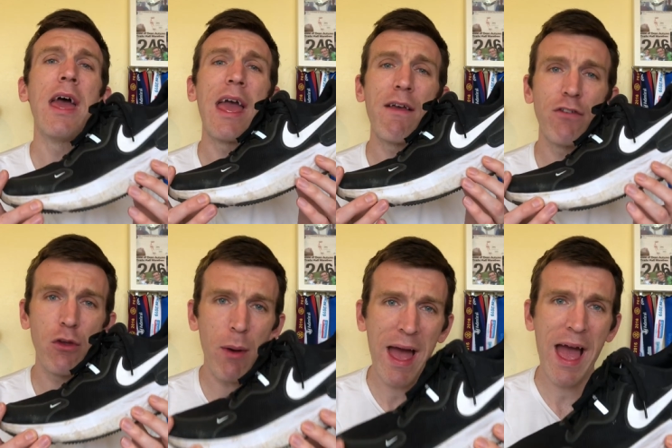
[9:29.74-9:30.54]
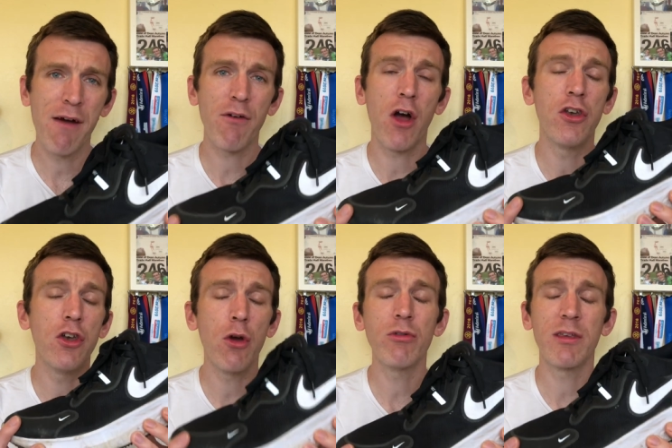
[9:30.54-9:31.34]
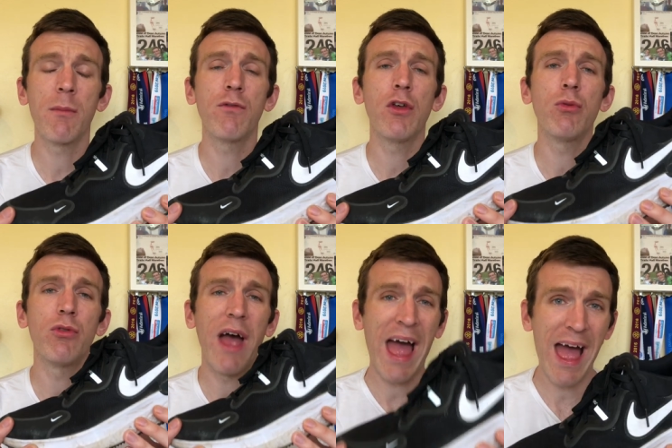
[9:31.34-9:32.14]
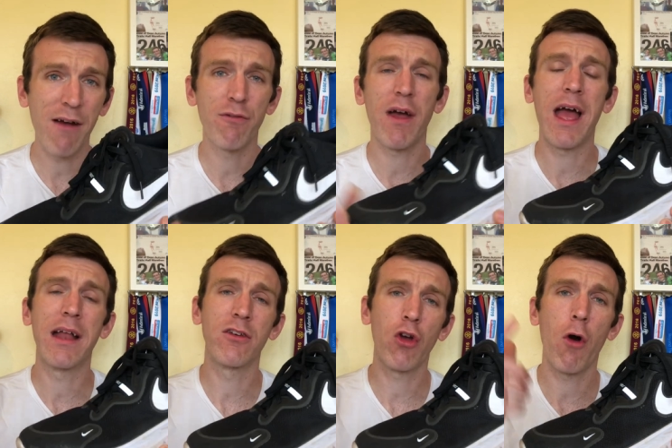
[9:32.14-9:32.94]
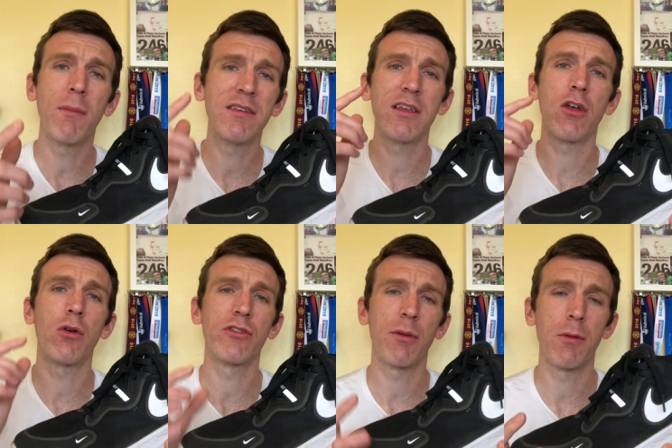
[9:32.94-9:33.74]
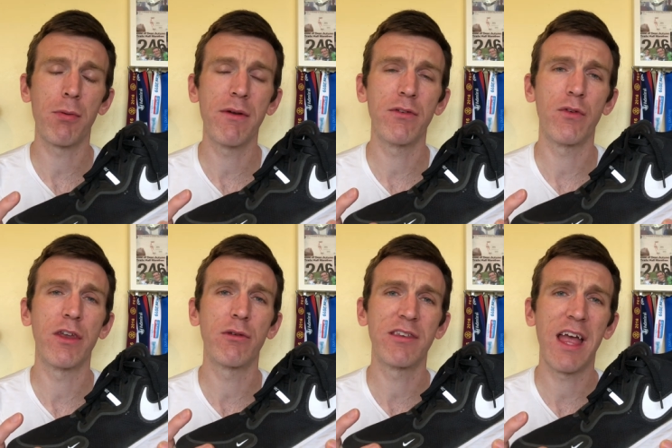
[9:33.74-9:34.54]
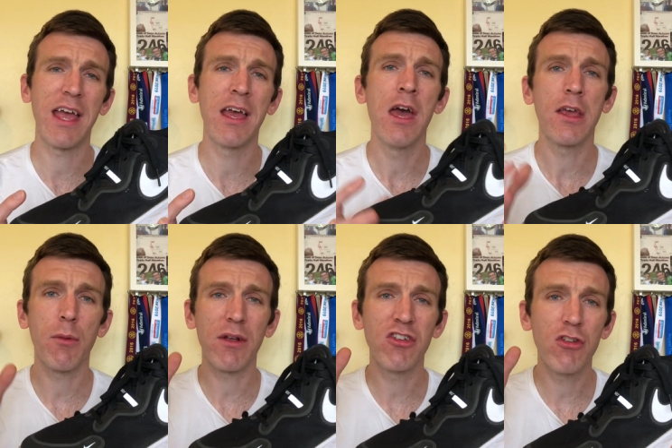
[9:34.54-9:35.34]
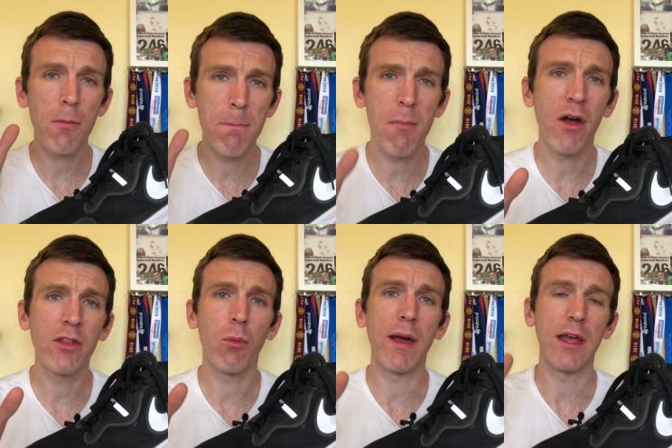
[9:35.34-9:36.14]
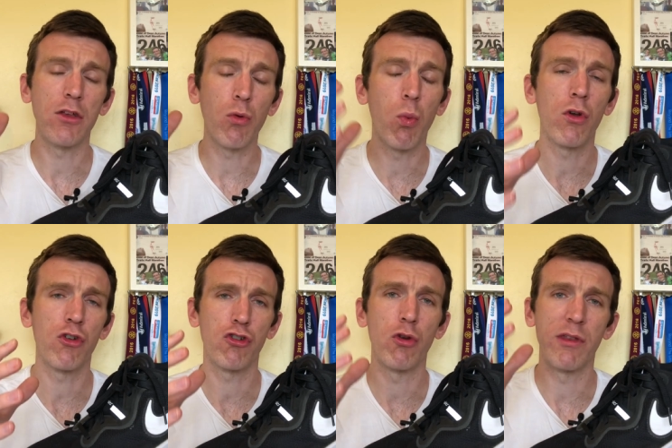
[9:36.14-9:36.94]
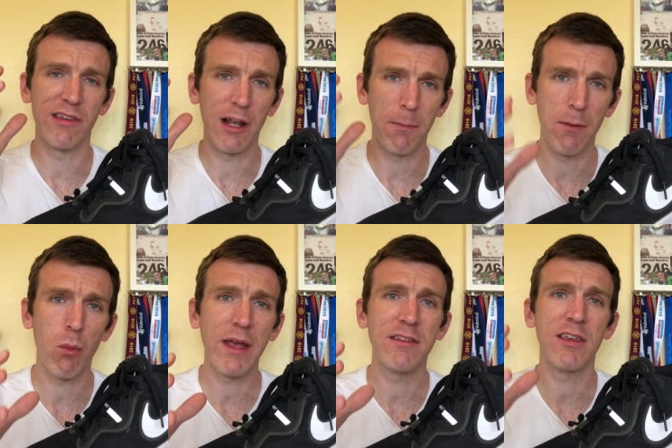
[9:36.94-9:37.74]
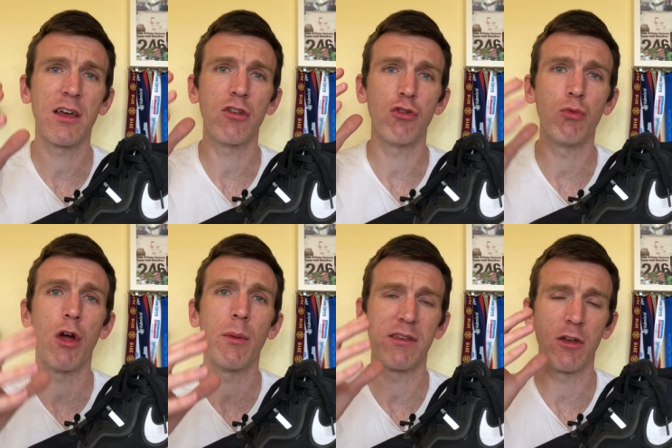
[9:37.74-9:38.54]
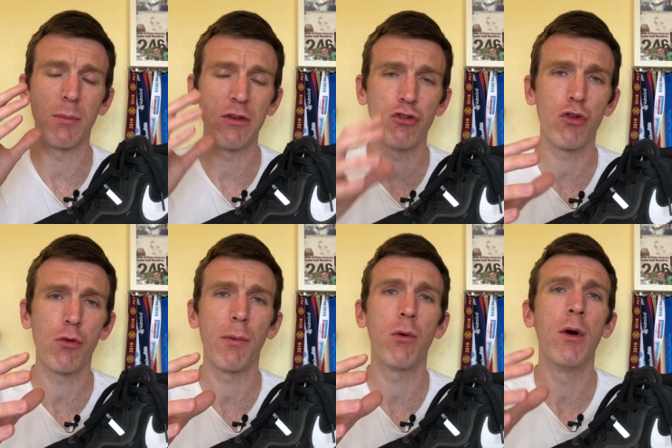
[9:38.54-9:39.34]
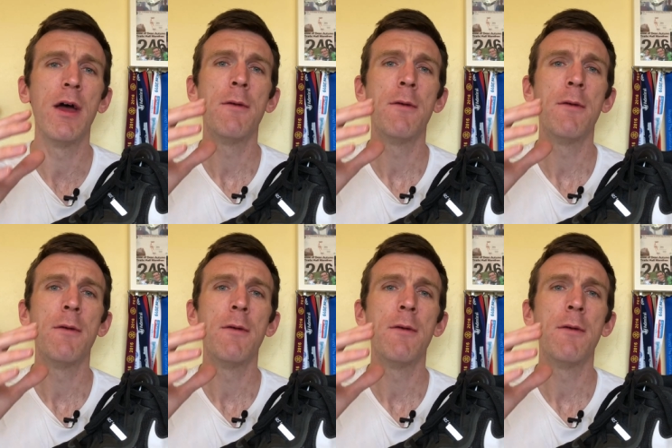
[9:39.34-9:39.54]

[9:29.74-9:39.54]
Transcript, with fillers: If you have, I know some of you have and commented on some of the previous videos saying you actually don't mind the weight and you want a shoe that's a little bit weightier because you know it's going to be durable.